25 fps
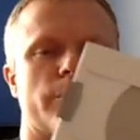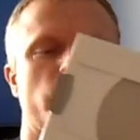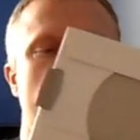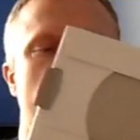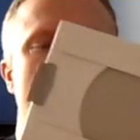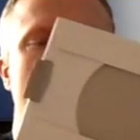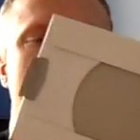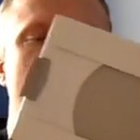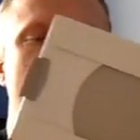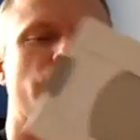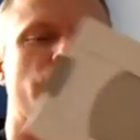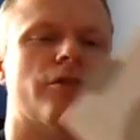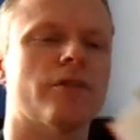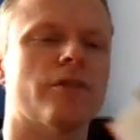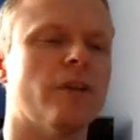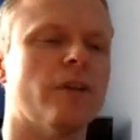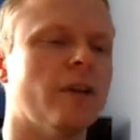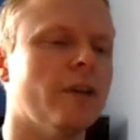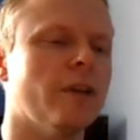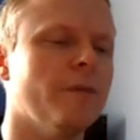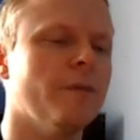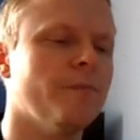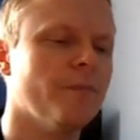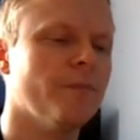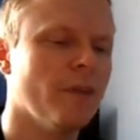Small cartridge
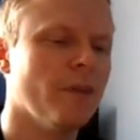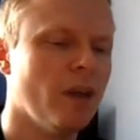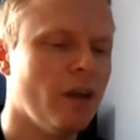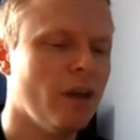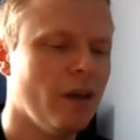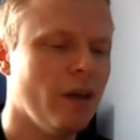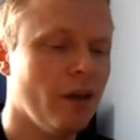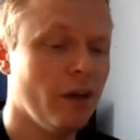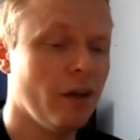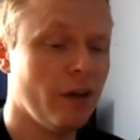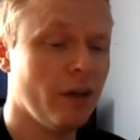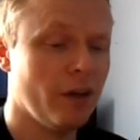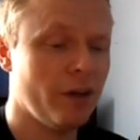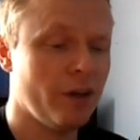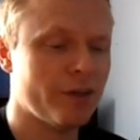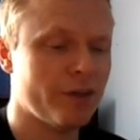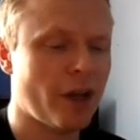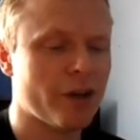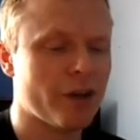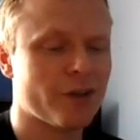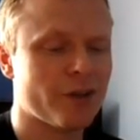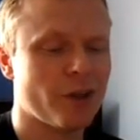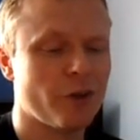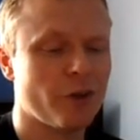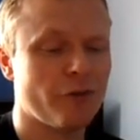there.
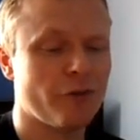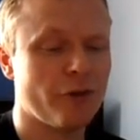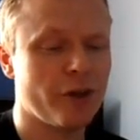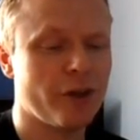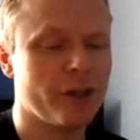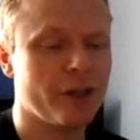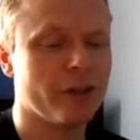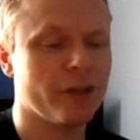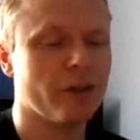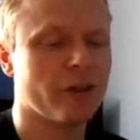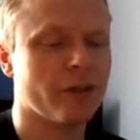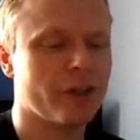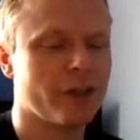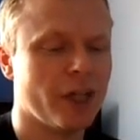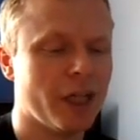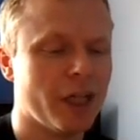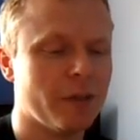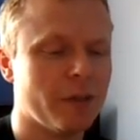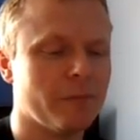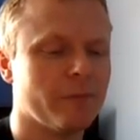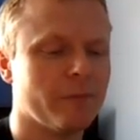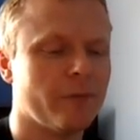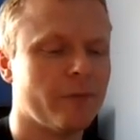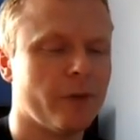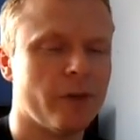It's actually a really good
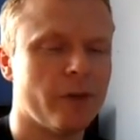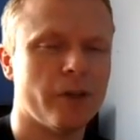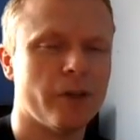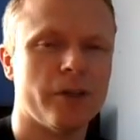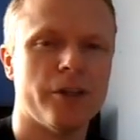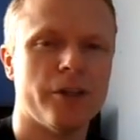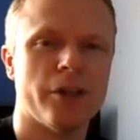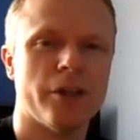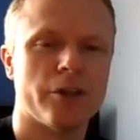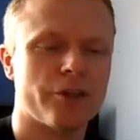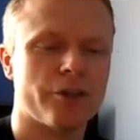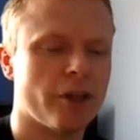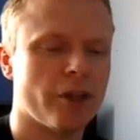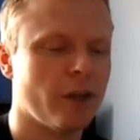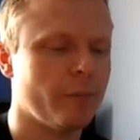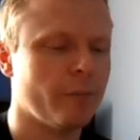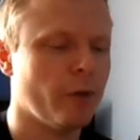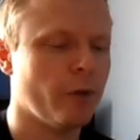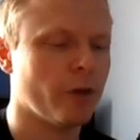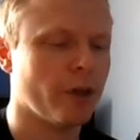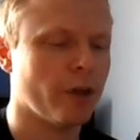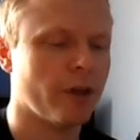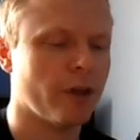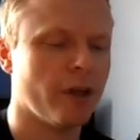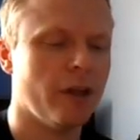game for the Neo
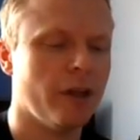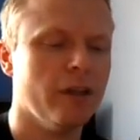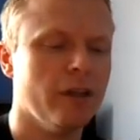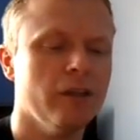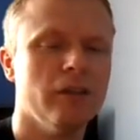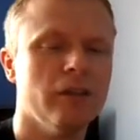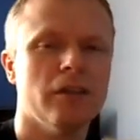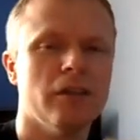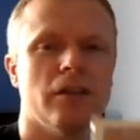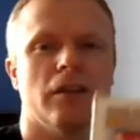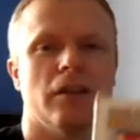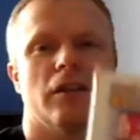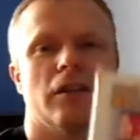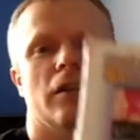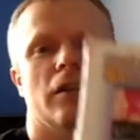Geo Pocket Color.